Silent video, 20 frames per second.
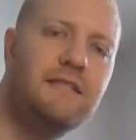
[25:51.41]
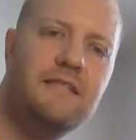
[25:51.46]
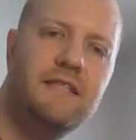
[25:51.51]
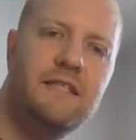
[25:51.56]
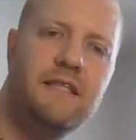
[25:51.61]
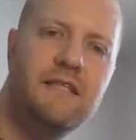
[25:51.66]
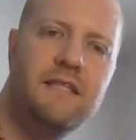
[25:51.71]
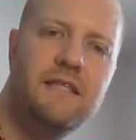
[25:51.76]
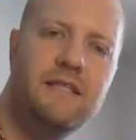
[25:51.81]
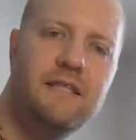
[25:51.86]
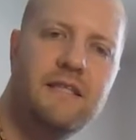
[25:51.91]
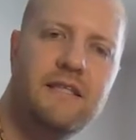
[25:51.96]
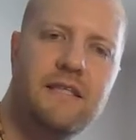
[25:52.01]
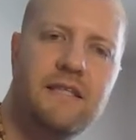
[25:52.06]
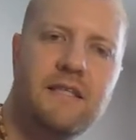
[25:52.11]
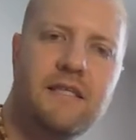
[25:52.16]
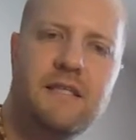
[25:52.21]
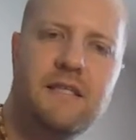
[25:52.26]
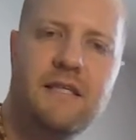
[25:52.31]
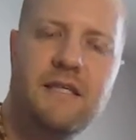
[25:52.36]

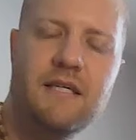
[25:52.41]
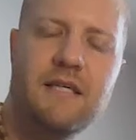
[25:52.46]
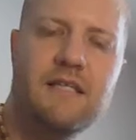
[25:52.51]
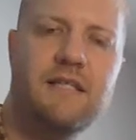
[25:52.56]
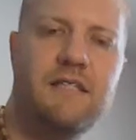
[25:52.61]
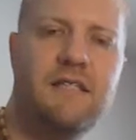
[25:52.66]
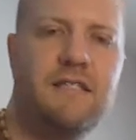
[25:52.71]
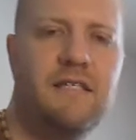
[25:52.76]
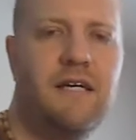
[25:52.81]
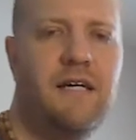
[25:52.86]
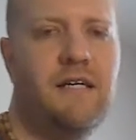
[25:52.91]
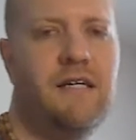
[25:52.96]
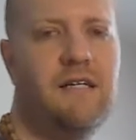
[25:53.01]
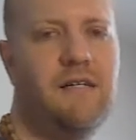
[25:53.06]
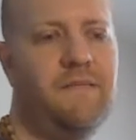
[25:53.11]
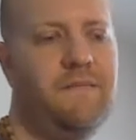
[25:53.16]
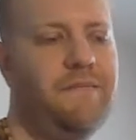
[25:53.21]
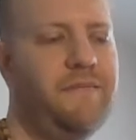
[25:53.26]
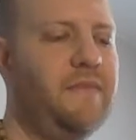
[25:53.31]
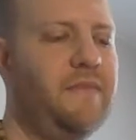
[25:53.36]

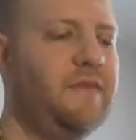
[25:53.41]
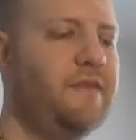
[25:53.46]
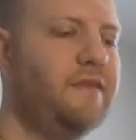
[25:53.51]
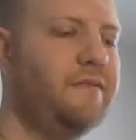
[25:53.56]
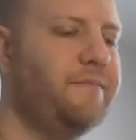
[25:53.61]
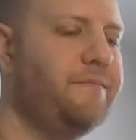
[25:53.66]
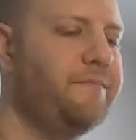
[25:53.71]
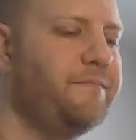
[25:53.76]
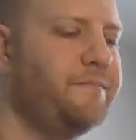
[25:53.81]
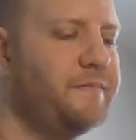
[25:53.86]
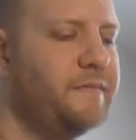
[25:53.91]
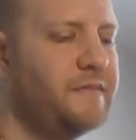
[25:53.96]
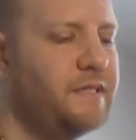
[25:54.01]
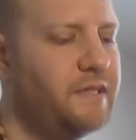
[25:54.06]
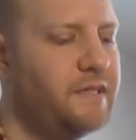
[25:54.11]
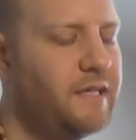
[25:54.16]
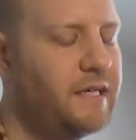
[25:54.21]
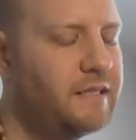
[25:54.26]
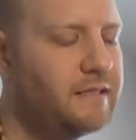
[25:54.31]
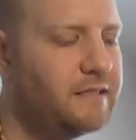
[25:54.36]
tiniketa. So
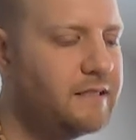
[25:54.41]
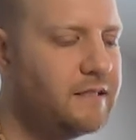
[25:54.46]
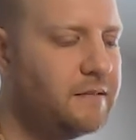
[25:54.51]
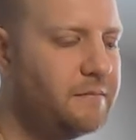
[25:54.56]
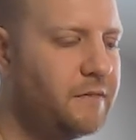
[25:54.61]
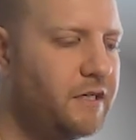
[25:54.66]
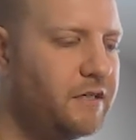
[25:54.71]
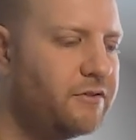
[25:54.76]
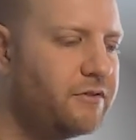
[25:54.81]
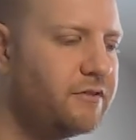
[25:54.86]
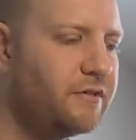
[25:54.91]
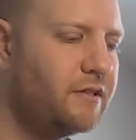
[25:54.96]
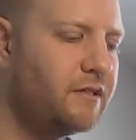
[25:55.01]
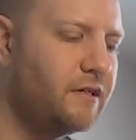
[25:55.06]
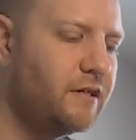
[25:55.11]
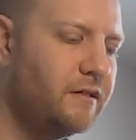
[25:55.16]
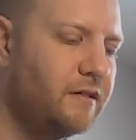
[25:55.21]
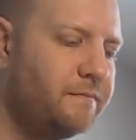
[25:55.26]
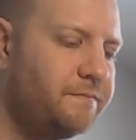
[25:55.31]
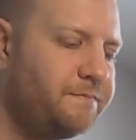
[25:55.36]
that's the mantra
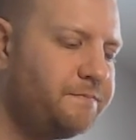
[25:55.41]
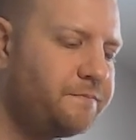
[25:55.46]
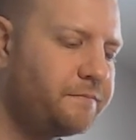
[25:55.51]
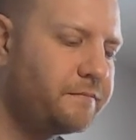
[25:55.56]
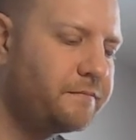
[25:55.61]
there.